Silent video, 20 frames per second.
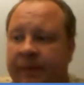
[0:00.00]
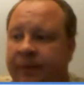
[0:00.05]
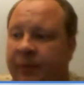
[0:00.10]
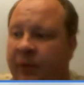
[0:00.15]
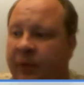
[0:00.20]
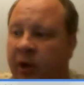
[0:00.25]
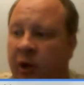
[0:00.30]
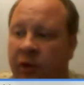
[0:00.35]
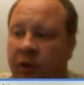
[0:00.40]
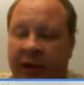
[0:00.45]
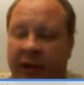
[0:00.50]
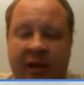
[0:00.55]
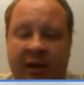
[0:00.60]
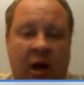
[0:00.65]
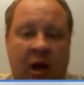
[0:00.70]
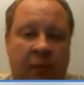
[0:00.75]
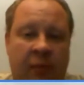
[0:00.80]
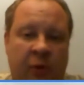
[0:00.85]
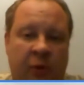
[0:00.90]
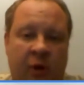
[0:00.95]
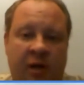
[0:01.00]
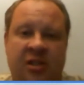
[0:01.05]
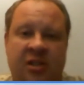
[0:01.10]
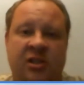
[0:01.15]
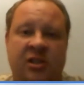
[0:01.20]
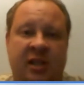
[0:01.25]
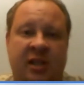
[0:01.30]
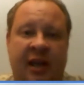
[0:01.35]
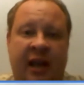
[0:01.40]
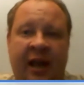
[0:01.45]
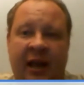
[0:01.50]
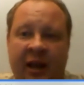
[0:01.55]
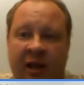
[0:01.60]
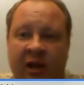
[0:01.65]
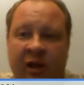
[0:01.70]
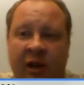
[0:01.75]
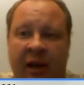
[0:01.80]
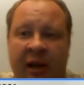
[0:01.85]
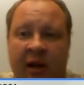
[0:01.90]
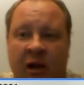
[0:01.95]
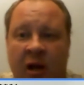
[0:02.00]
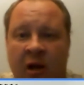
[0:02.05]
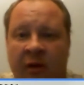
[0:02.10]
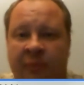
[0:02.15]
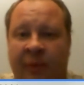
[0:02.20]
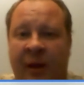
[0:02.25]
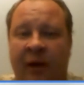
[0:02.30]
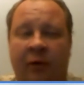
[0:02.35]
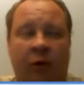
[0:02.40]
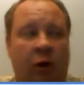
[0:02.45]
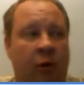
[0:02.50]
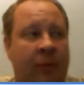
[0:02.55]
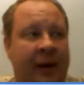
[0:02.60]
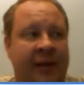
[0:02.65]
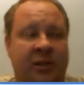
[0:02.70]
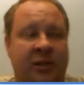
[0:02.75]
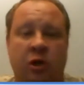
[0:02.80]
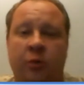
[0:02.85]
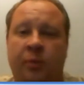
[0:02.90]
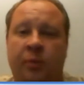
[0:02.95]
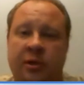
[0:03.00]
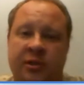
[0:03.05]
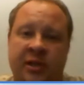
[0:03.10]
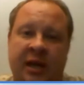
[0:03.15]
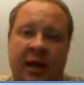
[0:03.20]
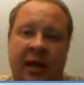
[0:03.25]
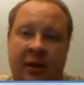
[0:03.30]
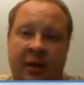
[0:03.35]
you know, they'd come to us and say, hey, you got to cut payroll by 2%.